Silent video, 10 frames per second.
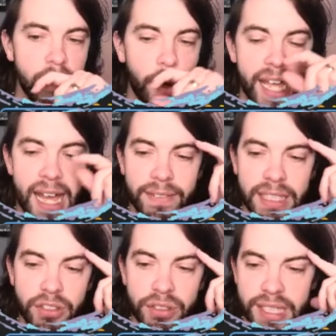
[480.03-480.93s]
quite heavily
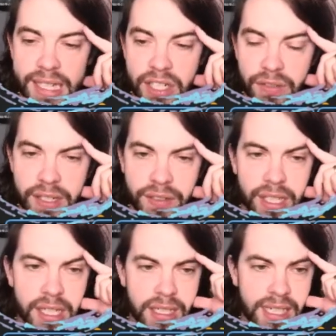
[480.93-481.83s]
due to injuries,
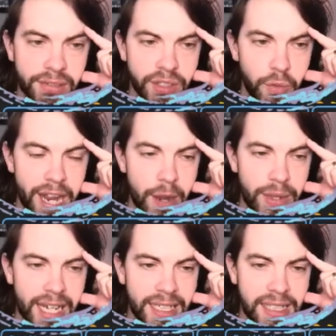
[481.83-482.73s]
and I was aware we
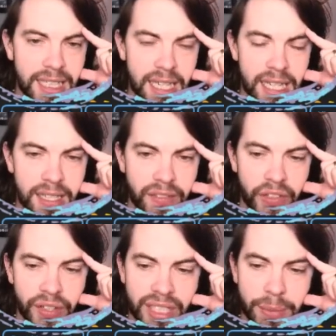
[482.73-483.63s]
had the
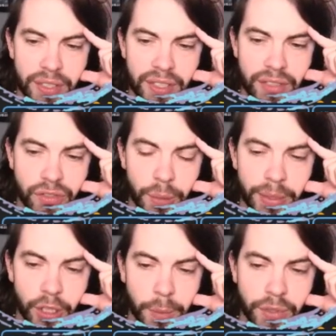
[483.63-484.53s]
first game of the season coming up.